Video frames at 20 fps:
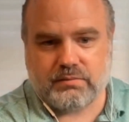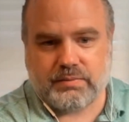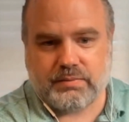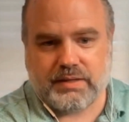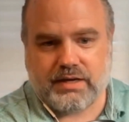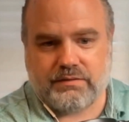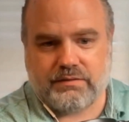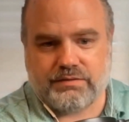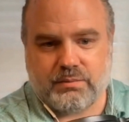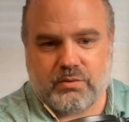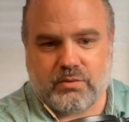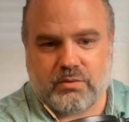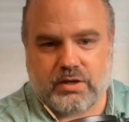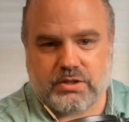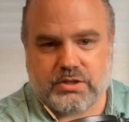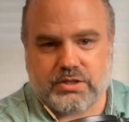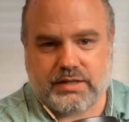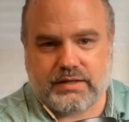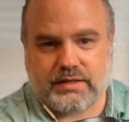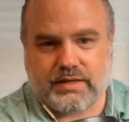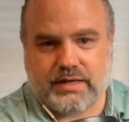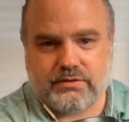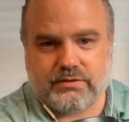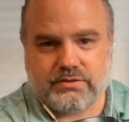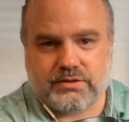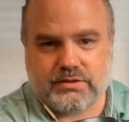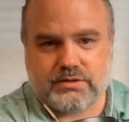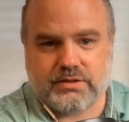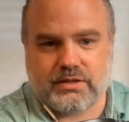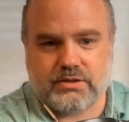pay off the mortgage on the
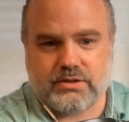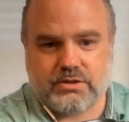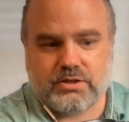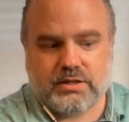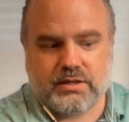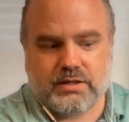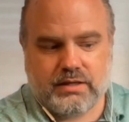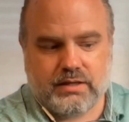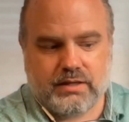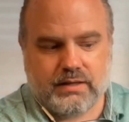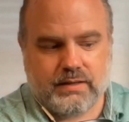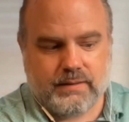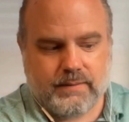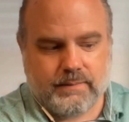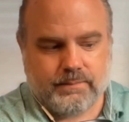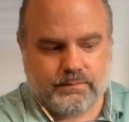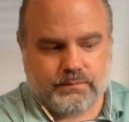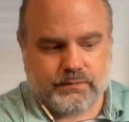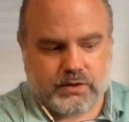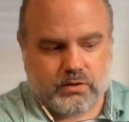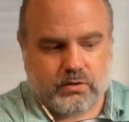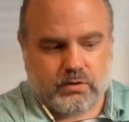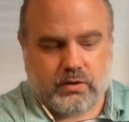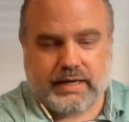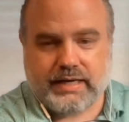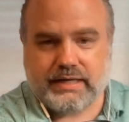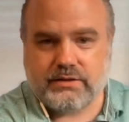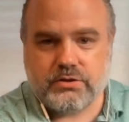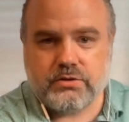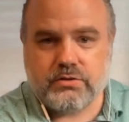house and such, go
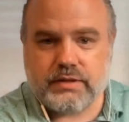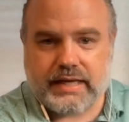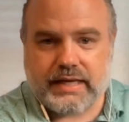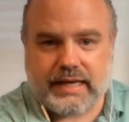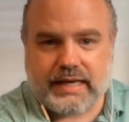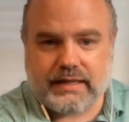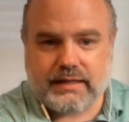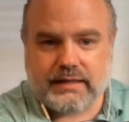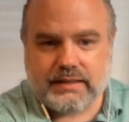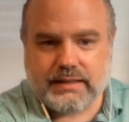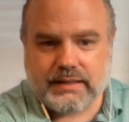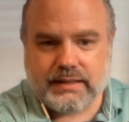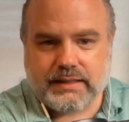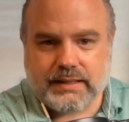ahead and do that.